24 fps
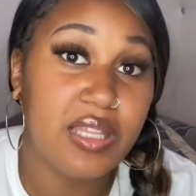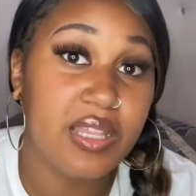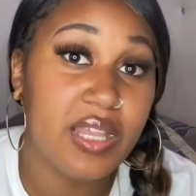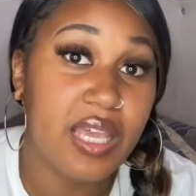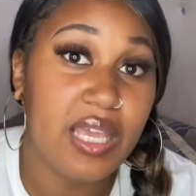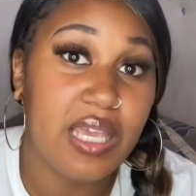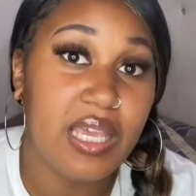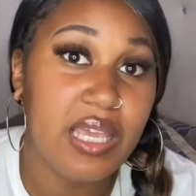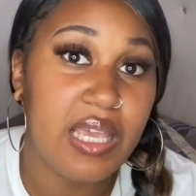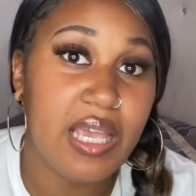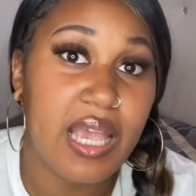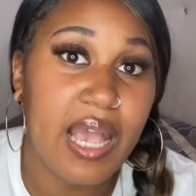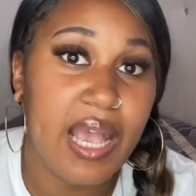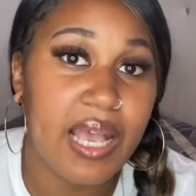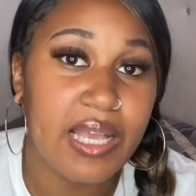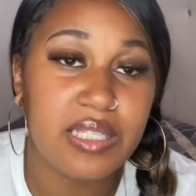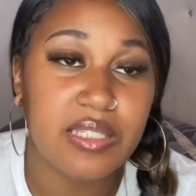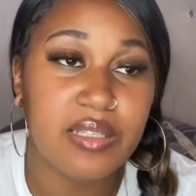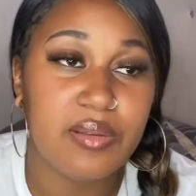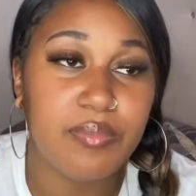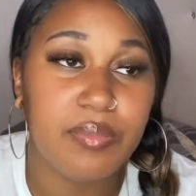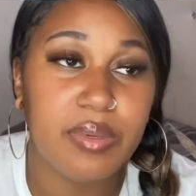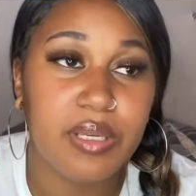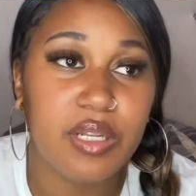that he
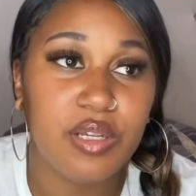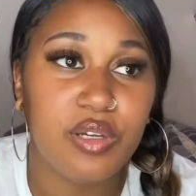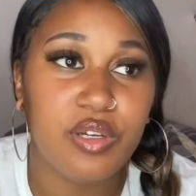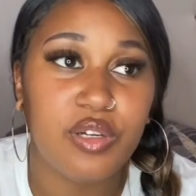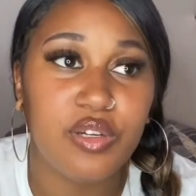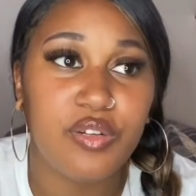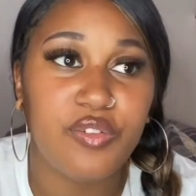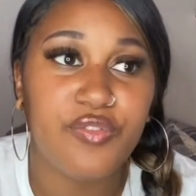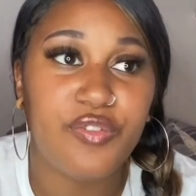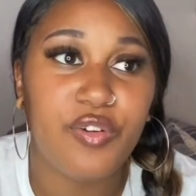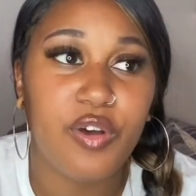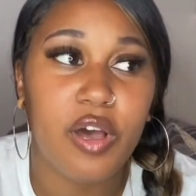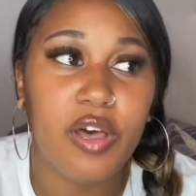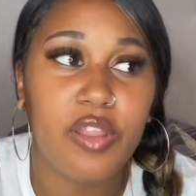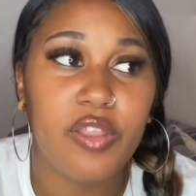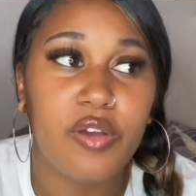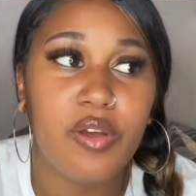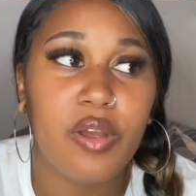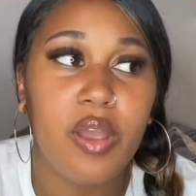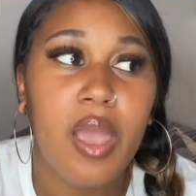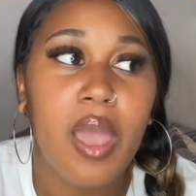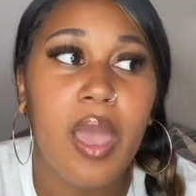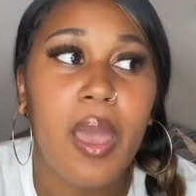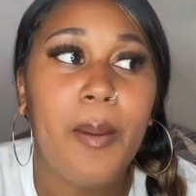hasn't been a good
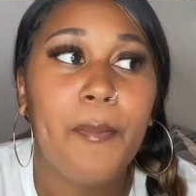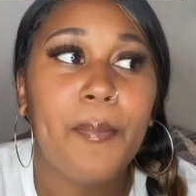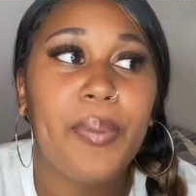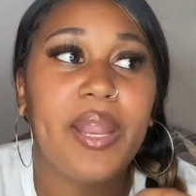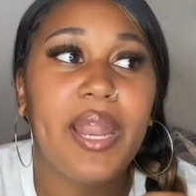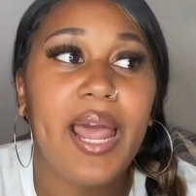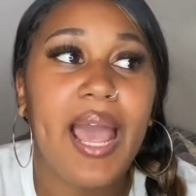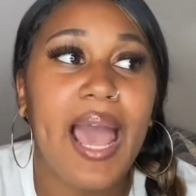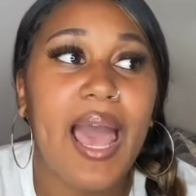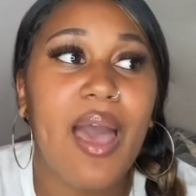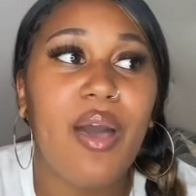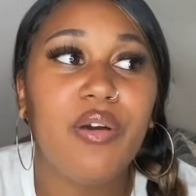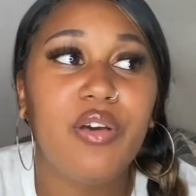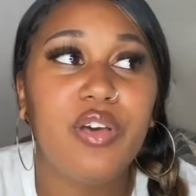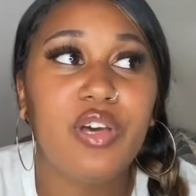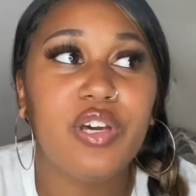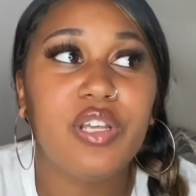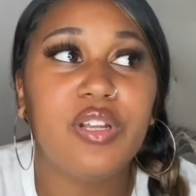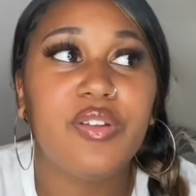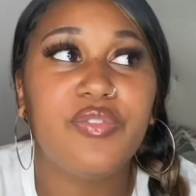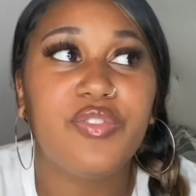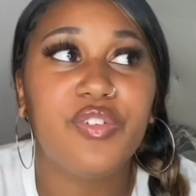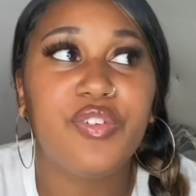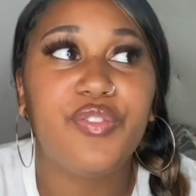father, but how
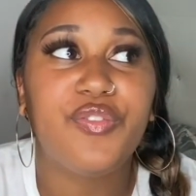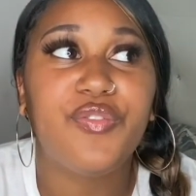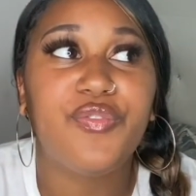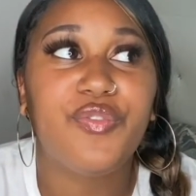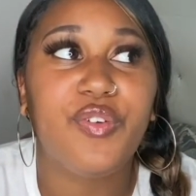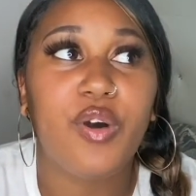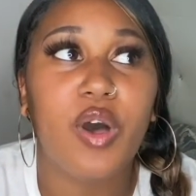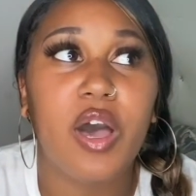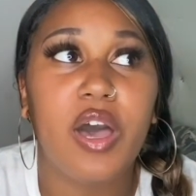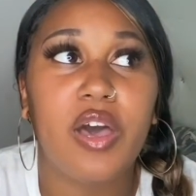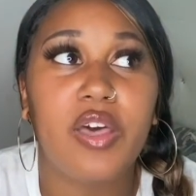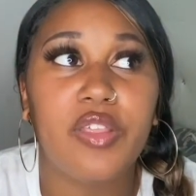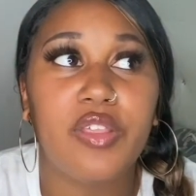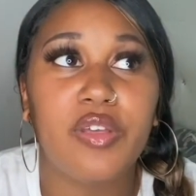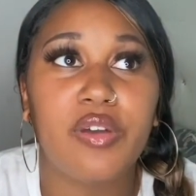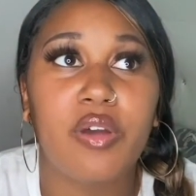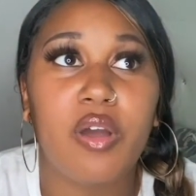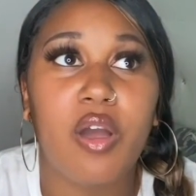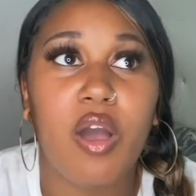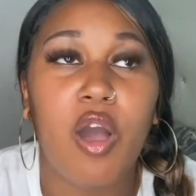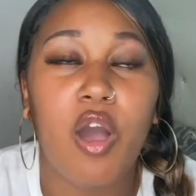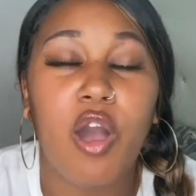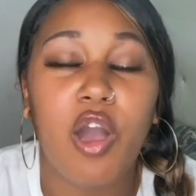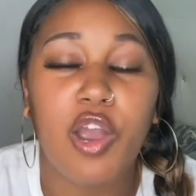good of a father
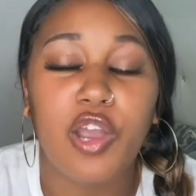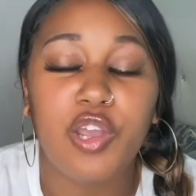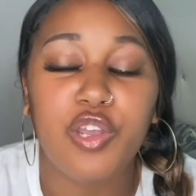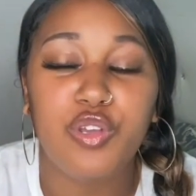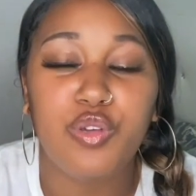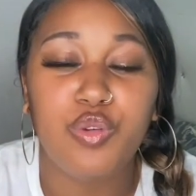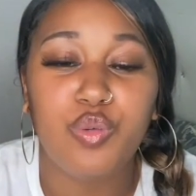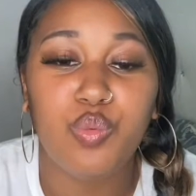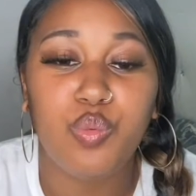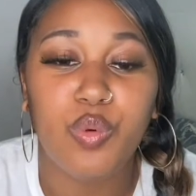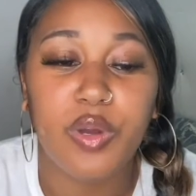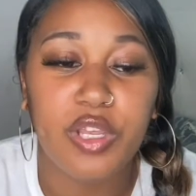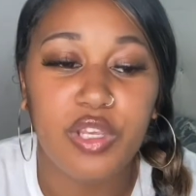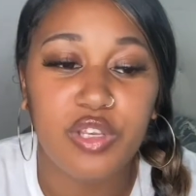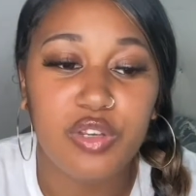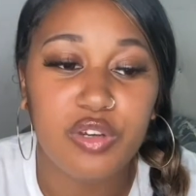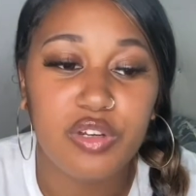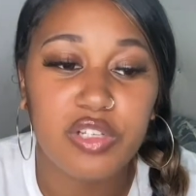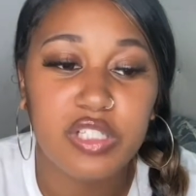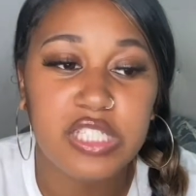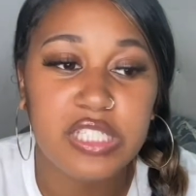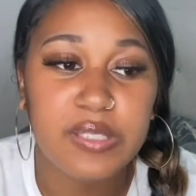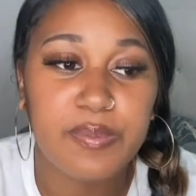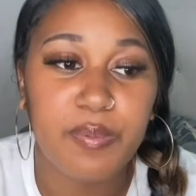are you when
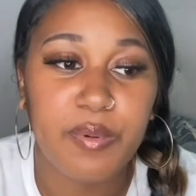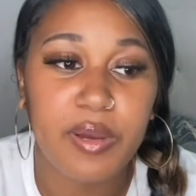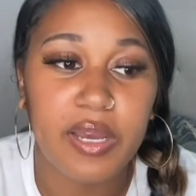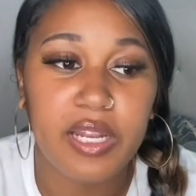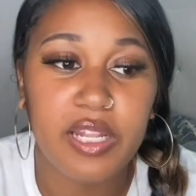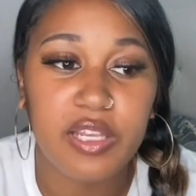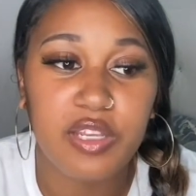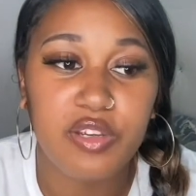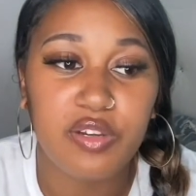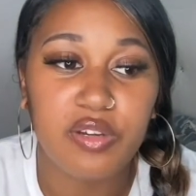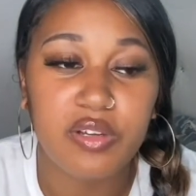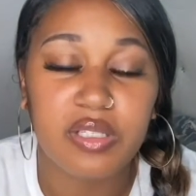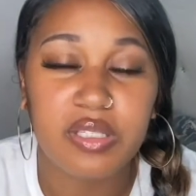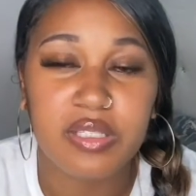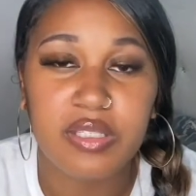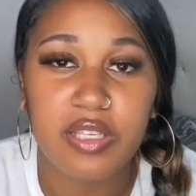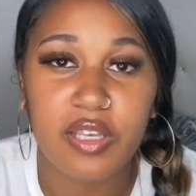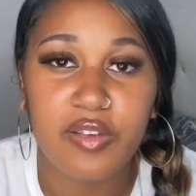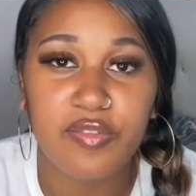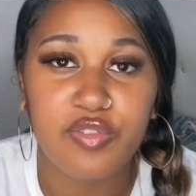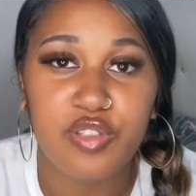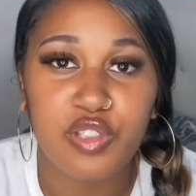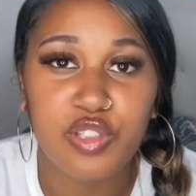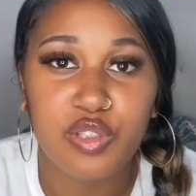you're spreading
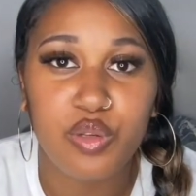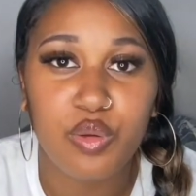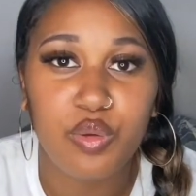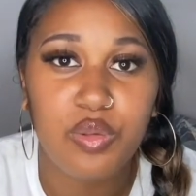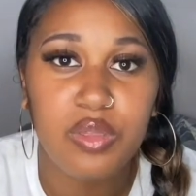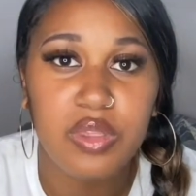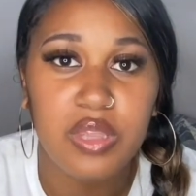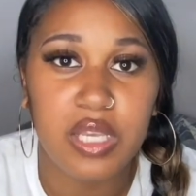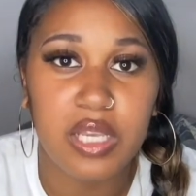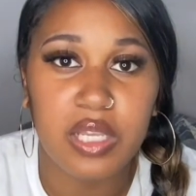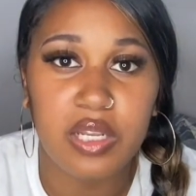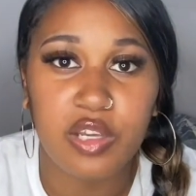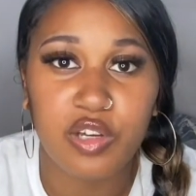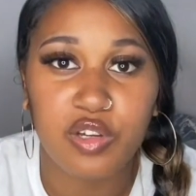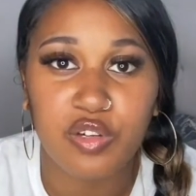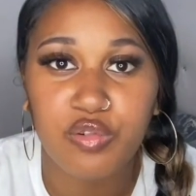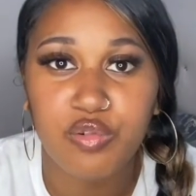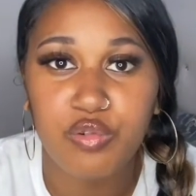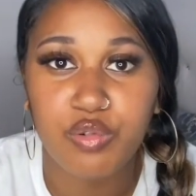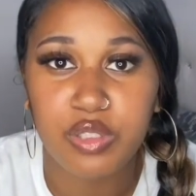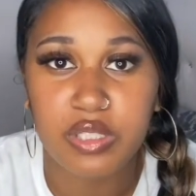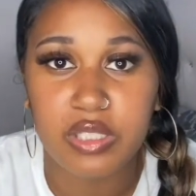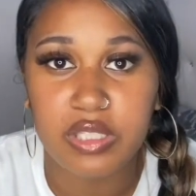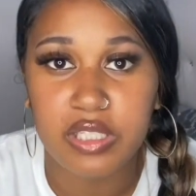yourself so thin
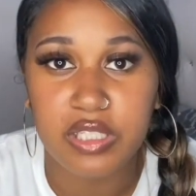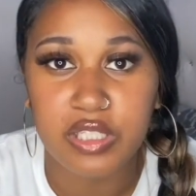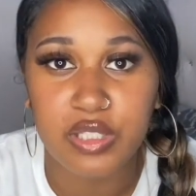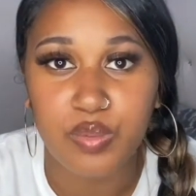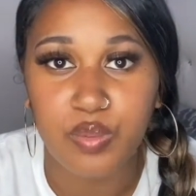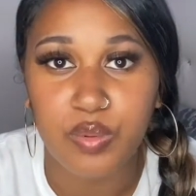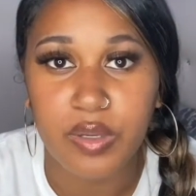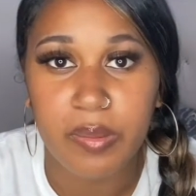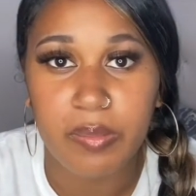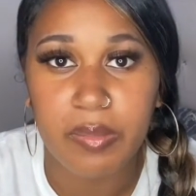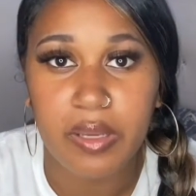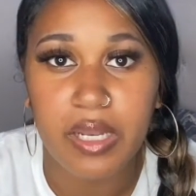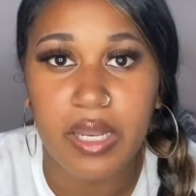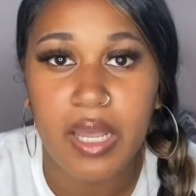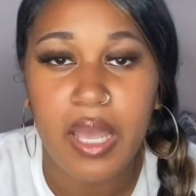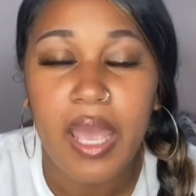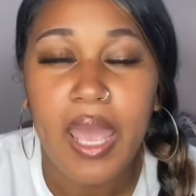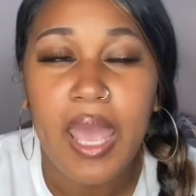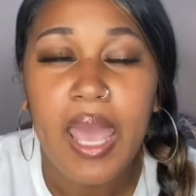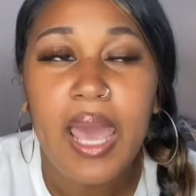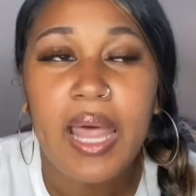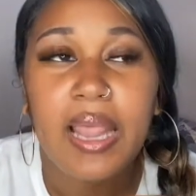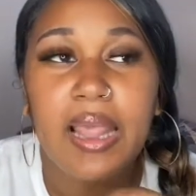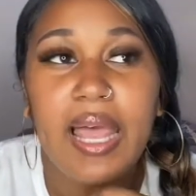across these women?
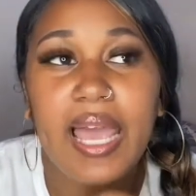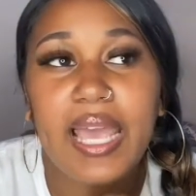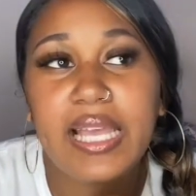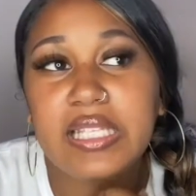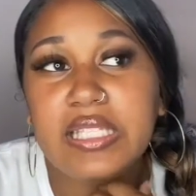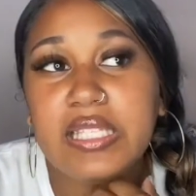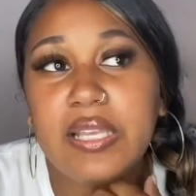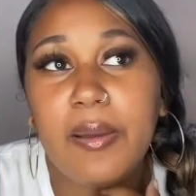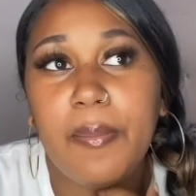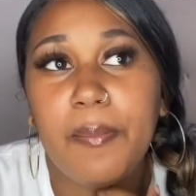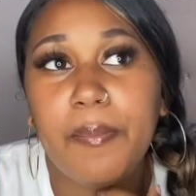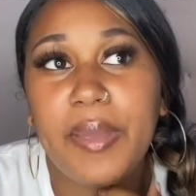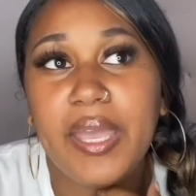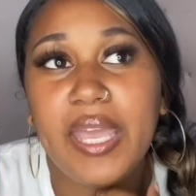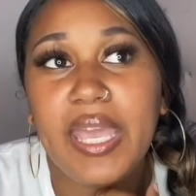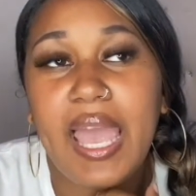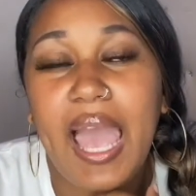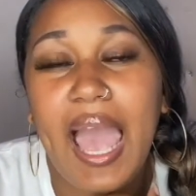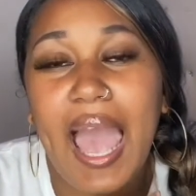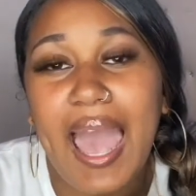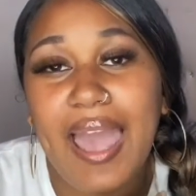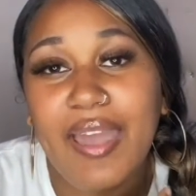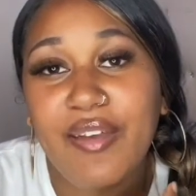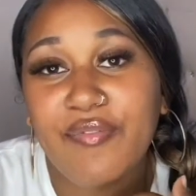Like, to me,
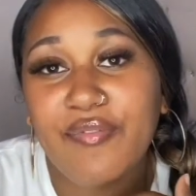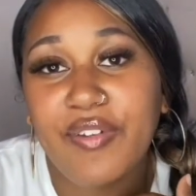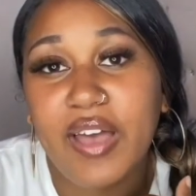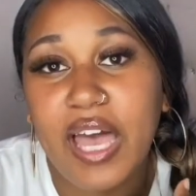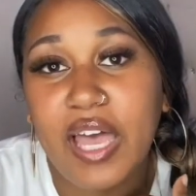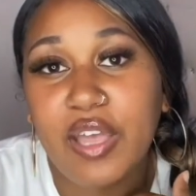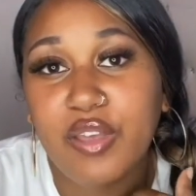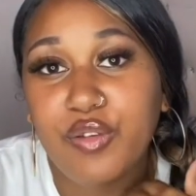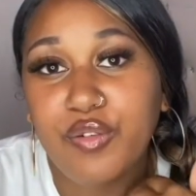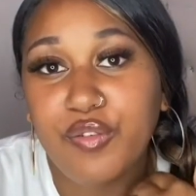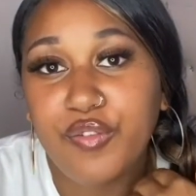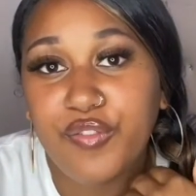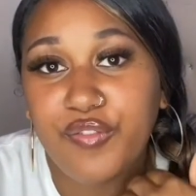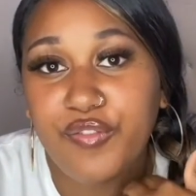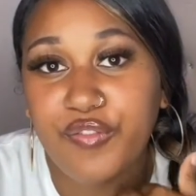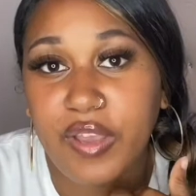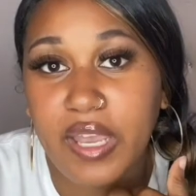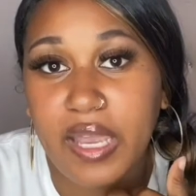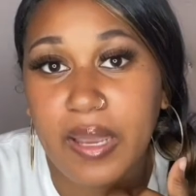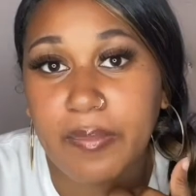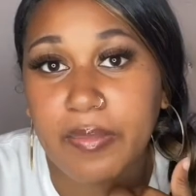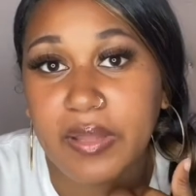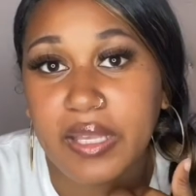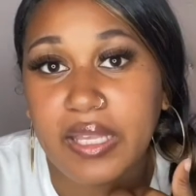I value
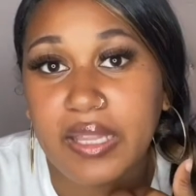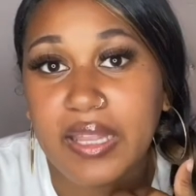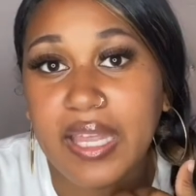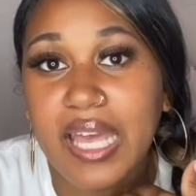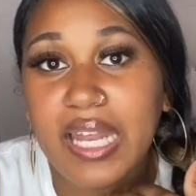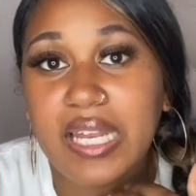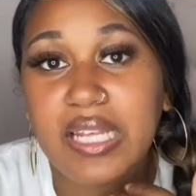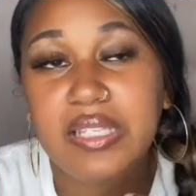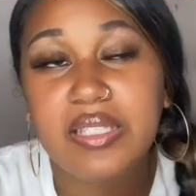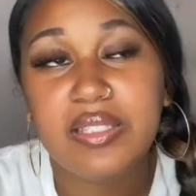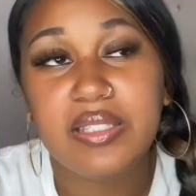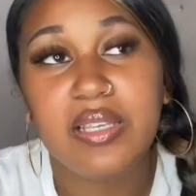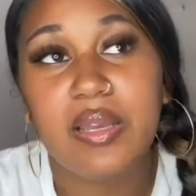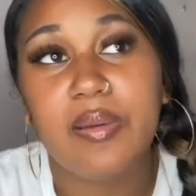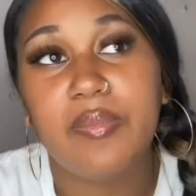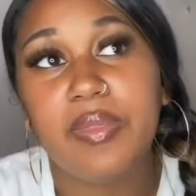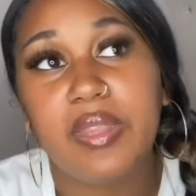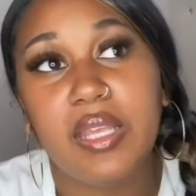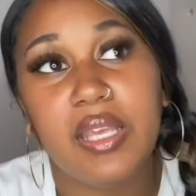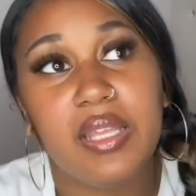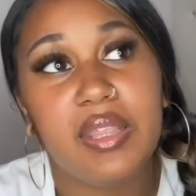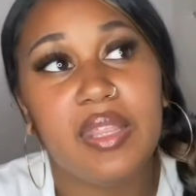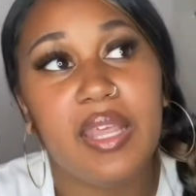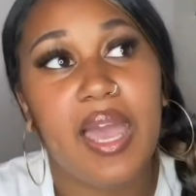family. That is
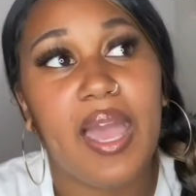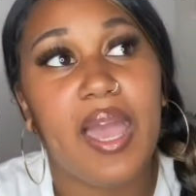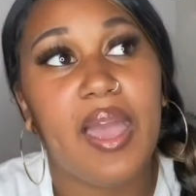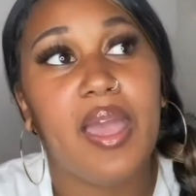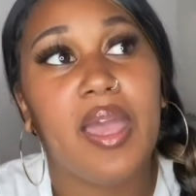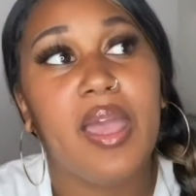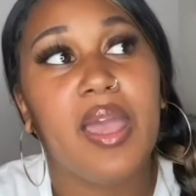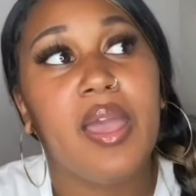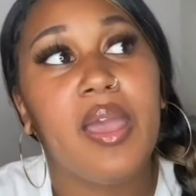something that